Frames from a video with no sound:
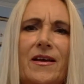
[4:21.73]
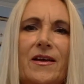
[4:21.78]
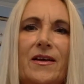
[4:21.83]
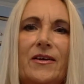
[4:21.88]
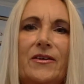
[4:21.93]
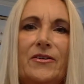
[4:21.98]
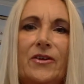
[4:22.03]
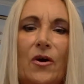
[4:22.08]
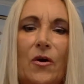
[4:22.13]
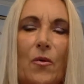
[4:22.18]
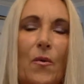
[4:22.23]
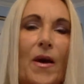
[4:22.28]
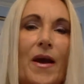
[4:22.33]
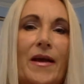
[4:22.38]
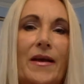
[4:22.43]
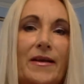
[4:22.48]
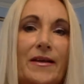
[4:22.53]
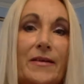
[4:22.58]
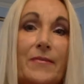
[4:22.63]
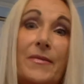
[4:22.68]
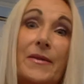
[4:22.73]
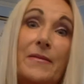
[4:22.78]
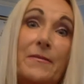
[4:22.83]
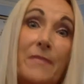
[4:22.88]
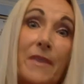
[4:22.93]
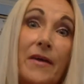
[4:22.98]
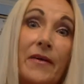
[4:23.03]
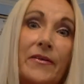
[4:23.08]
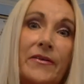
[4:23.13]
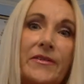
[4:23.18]
No way it could be
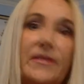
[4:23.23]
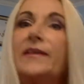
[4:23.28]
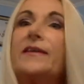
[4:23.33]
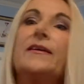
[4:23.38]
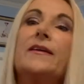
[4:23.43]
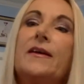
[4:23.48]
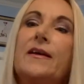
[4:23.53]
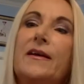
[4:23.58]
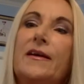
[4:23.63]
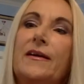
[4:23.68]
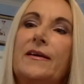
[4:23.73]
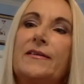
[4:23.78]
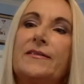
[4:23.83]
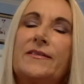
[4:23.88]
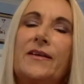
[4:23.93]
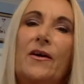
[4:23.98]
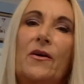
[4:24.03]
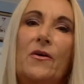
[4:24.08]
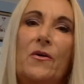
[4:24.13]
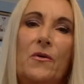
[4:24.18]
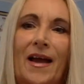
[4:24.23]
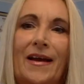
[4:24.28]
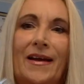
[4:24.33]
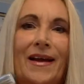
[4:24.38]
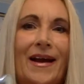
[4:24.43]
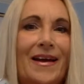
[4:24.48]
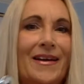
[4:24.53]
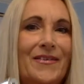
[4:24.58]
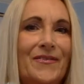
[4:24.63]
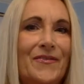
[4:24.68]
melting. So I
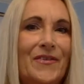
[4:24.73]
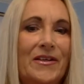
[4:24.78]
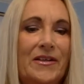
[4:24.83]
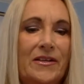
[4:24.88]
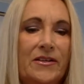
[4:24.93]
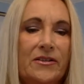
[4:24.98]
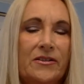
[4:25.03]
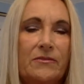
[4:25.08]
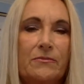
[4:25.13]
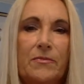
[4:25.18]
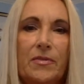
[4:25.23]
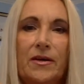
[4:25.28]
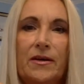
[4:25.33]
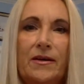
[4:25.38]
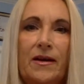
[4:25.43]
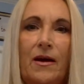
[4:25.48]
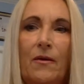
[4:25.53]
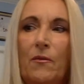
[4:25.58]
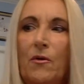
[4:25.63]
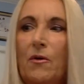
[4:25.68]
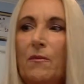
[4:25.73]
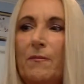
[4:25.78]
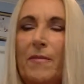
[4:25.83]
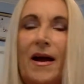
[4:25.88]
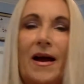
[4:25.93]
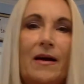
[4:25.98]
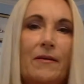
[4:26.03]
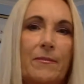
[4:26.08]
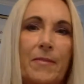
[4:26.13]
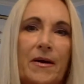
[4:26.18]
got it finished, but I won't
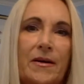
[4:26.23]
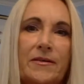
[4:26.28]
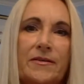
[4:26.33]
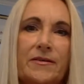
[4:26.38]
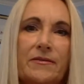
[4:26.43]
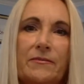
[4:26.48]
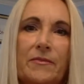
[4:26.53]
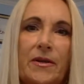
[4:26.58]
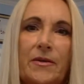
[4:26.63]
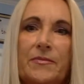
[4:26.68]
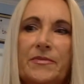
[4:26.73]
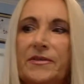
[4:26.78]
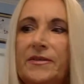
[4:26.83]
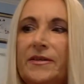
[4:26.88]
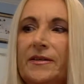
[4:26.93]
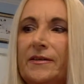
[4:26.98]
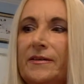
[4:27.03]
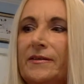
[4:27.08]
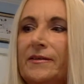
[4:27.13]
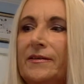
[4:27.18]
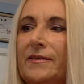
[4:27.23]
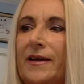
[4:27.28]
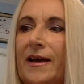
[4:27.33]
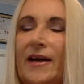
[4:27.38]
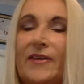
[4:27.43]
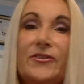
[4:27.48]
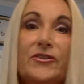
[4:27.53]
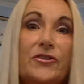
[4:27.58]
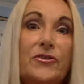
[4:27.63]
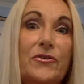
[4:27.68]
buy Buxom lipstick. I
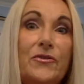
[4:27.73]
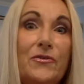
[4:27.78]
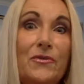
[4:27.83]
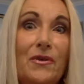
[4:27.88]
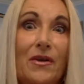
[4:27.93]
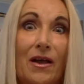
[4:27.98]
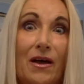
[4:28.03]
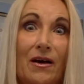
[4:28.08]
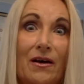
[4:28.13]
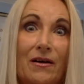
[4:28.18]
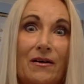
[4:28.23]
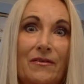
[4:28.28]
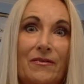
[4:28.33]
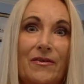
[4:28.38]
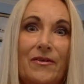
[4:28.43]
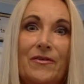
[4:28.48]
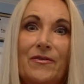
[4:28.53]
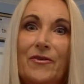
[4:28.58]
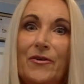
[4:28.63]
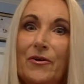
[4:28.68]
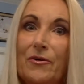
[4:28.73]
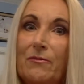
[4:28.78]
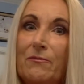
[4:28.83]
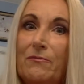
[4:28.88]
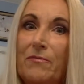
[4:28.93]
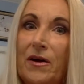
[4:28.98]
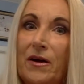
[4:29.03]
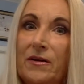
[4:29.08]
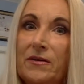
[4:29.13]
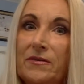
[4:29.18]
do love their
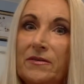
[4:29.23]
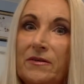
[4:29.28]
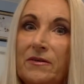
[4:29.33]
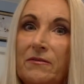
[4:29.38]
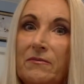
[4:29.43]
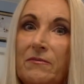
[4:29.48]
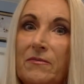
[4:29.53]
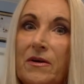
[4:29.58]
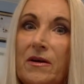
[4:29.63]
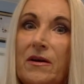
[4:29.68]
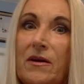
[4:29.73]
Buxom